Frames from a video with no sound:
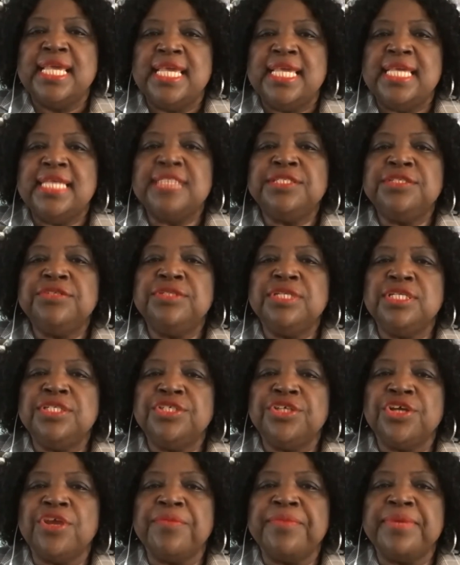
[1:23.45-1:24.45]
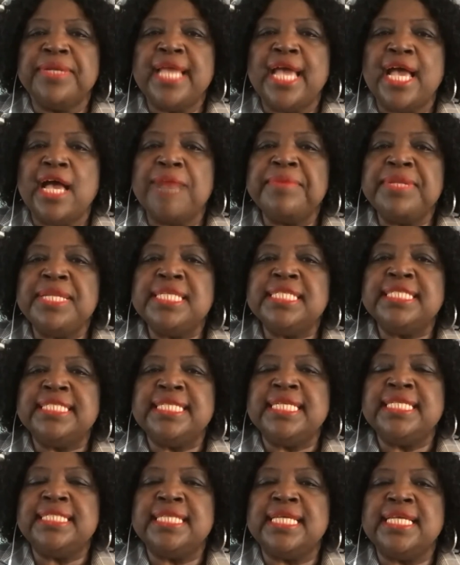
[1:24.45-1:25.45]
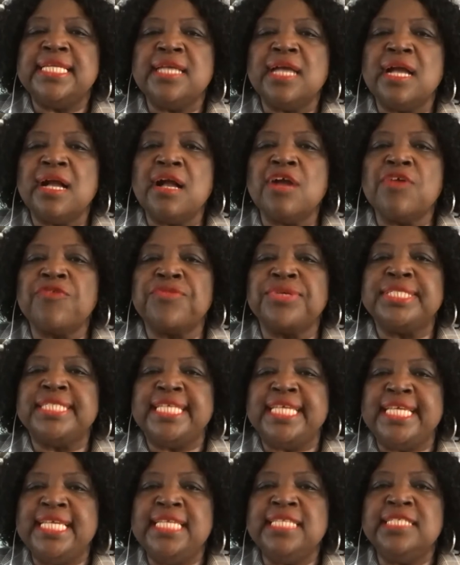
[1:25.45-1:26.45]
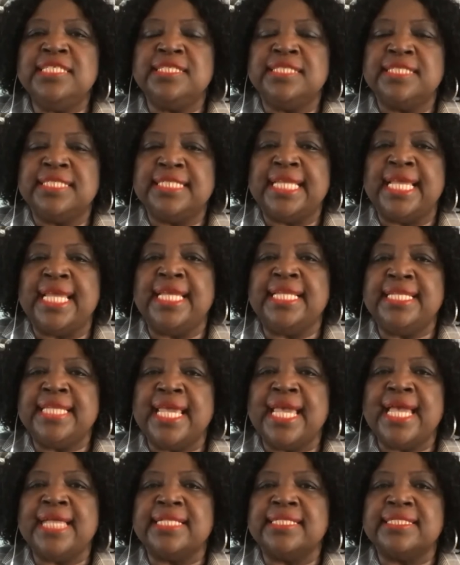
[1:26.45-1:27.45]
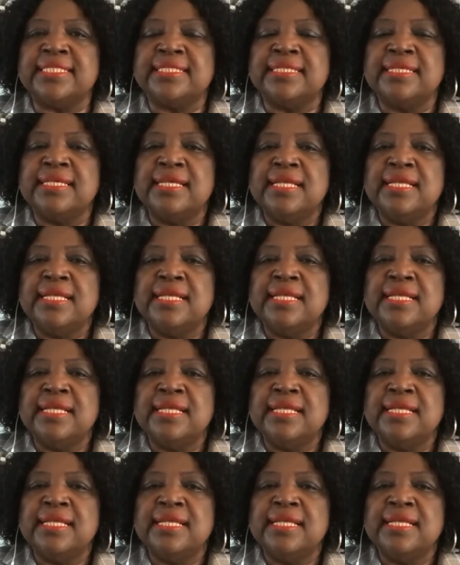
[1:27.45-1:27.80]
is to determine how many seats in Congress each state gets.